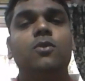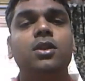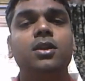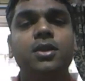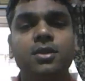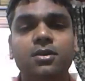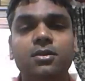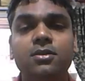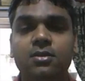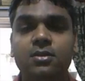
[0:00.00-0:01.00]
quality,
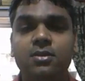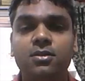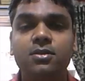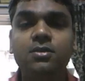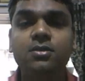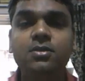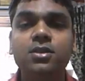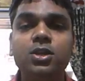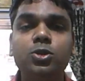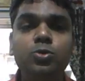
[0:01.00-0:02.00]

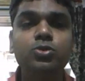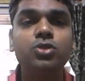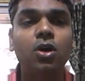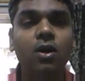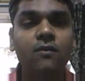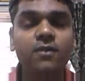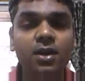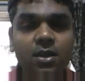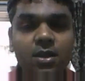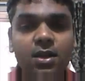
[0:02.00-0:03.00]
the use of
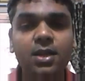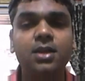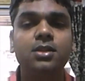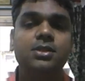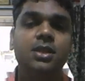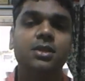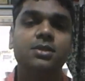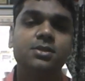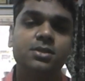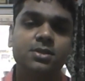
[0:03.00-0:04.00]
clinical
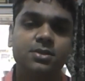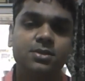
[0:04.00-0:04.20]
skills.